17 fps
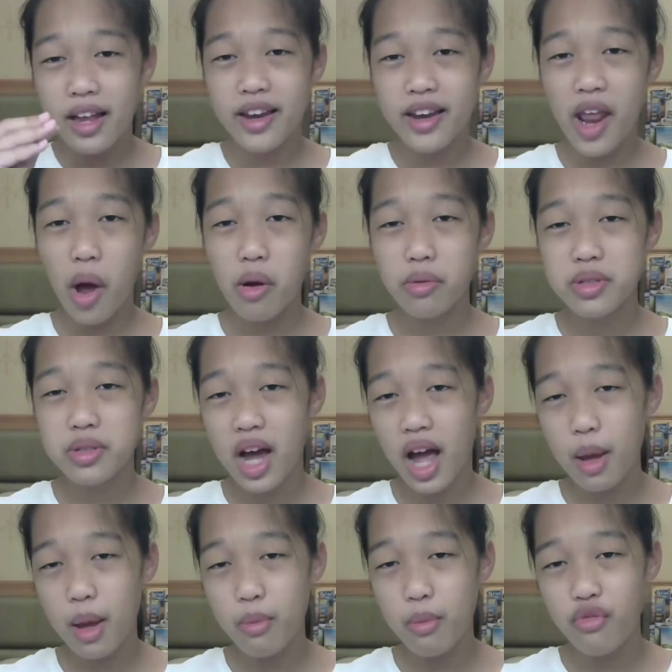Now
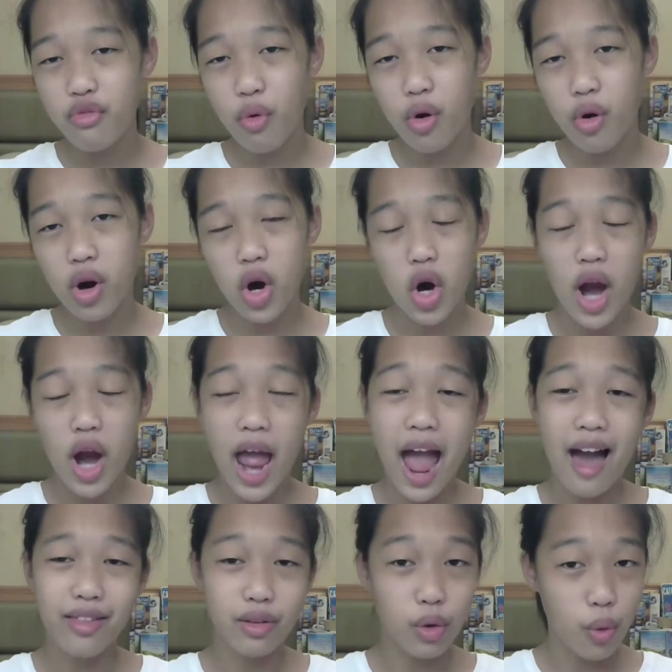time for
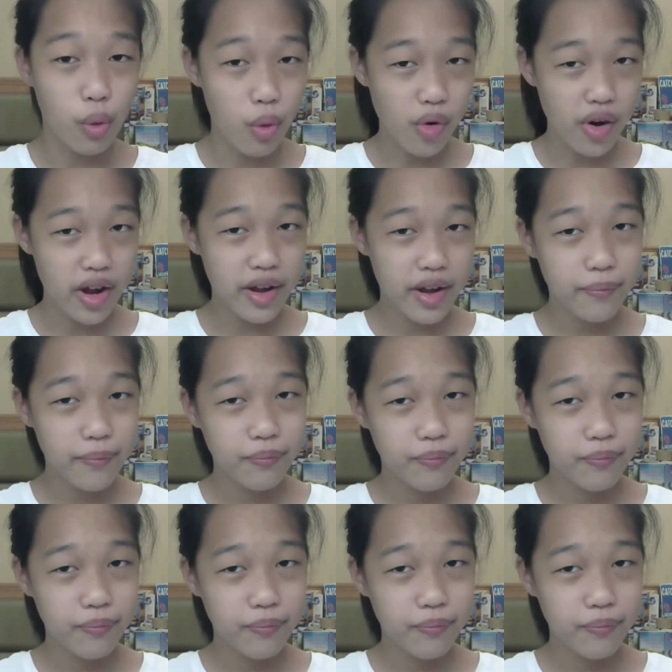allegory.